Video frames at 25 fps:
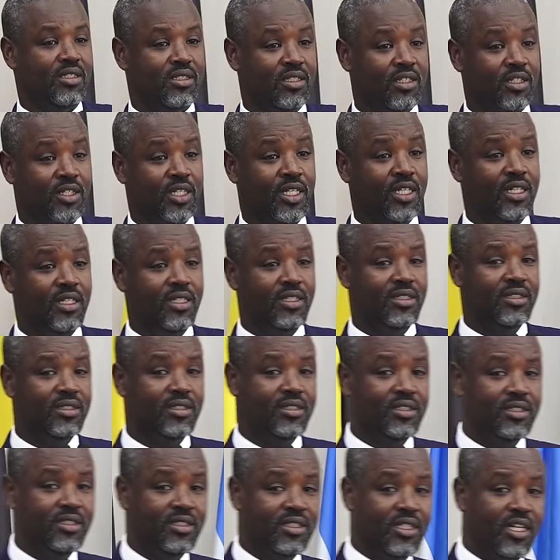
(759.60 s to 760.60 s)
Okay?
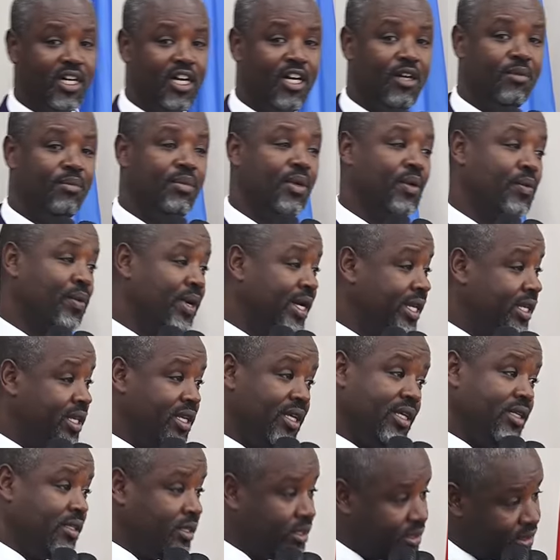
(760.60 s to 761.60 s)
I'll be
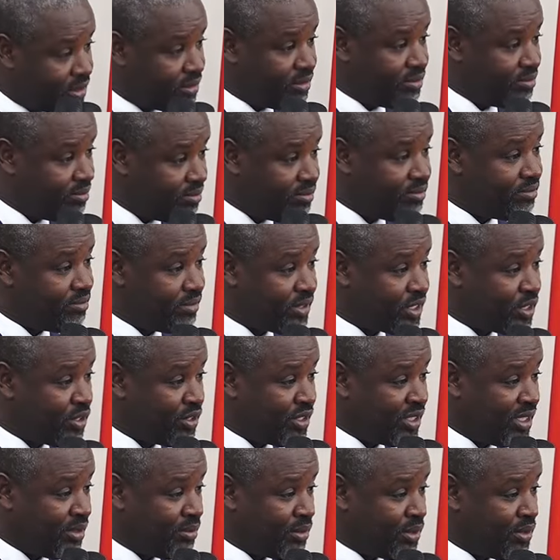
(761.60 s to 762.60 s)
waiting
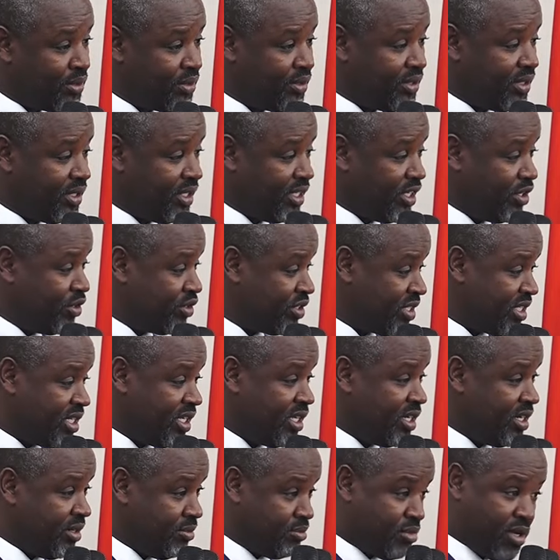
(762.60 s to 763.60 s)
because I'm told you're
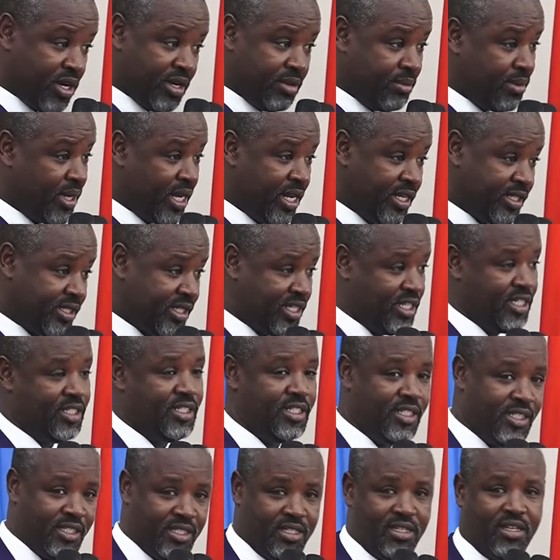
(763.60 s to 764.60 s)
still in preliminary
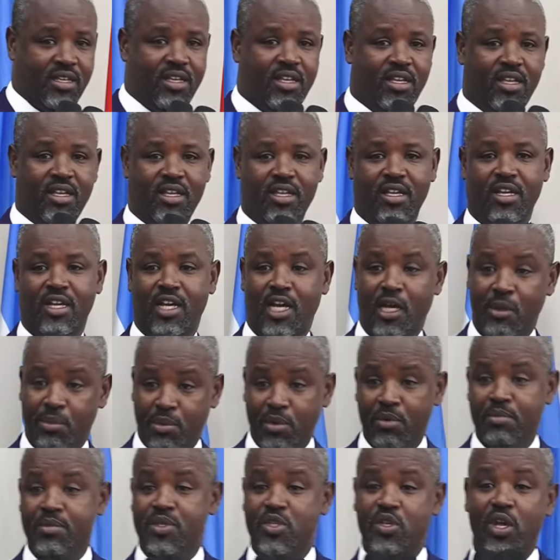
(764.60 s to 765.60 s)
stages. I
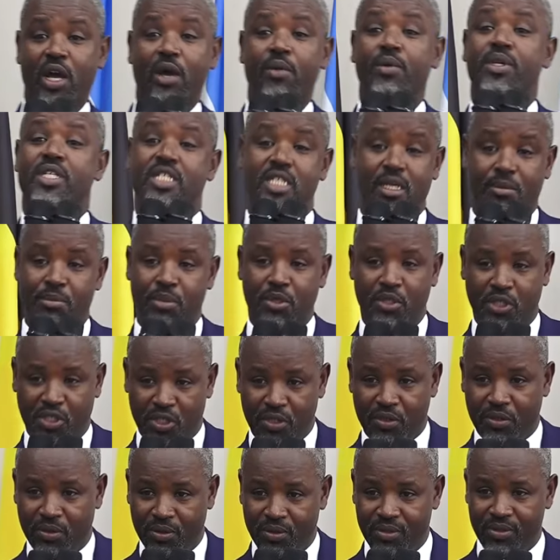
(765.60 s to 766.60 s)
promise you I will support
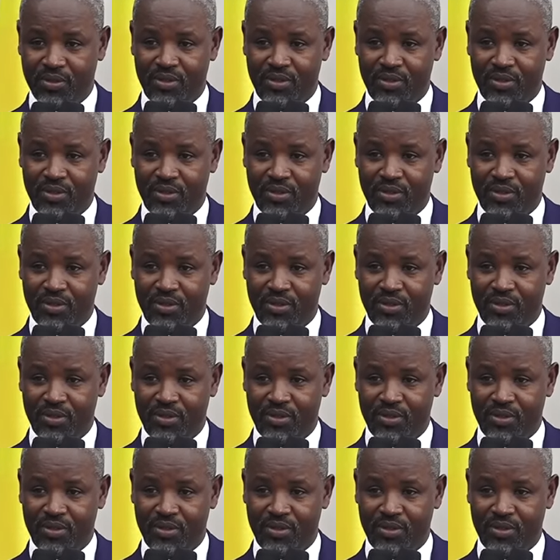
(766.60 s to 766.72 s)
you.